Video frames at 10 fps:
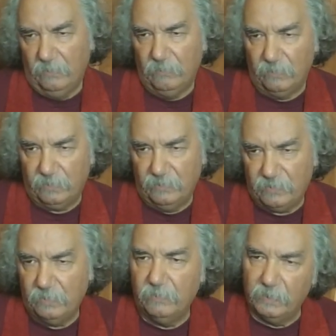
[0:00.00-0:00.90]
worth
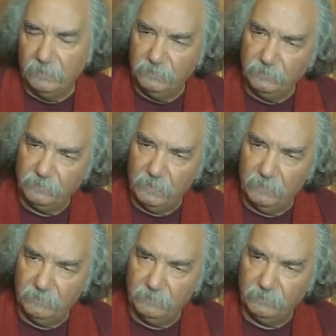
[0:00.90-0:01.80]
considering.
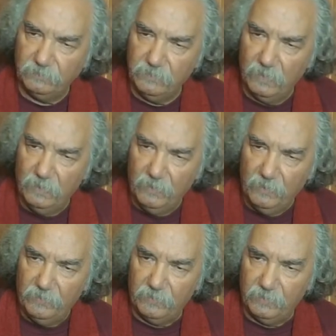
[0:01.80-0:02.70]

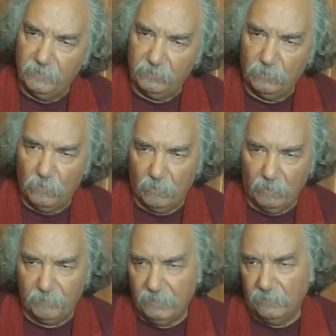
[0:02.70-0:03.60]
See? They're too caught
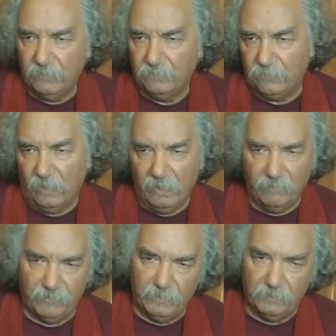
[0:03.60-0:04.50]
up in other
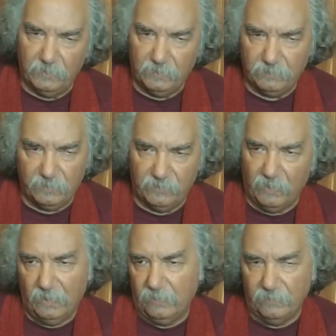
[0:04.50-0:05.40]
drives and uh,
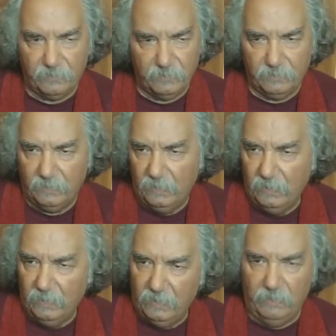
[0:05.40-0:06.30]
desires
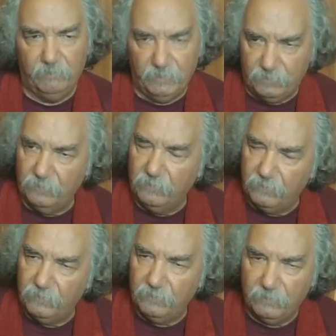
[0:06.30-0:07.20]
and
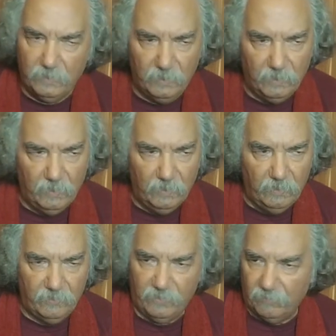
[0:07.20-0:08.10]
ambitions and
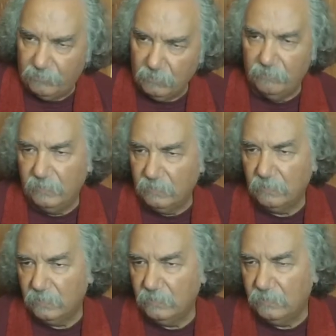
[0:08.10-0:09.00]
self-serving
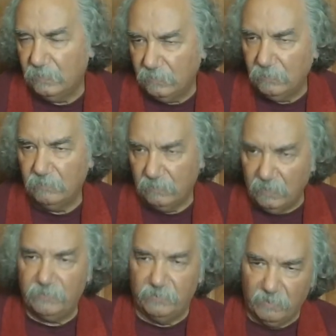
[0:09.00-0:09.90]
things that are
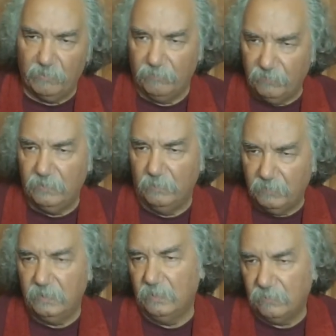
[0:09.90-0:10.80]
necessary for them
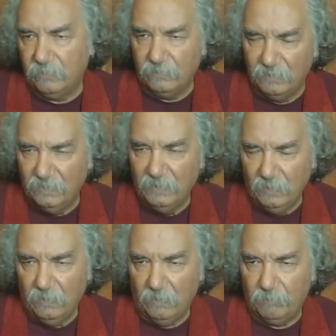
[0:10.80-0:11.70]
to get to
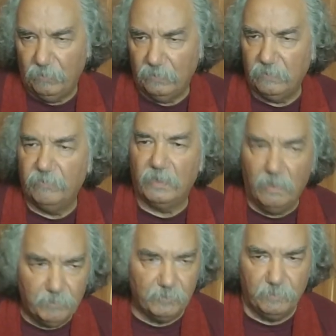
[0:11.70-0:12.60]
a point of
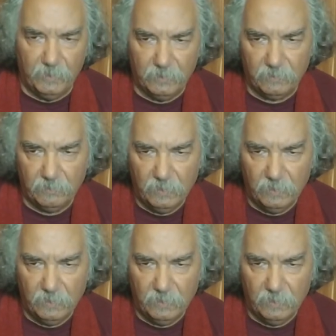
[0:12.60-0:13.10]
accomplishment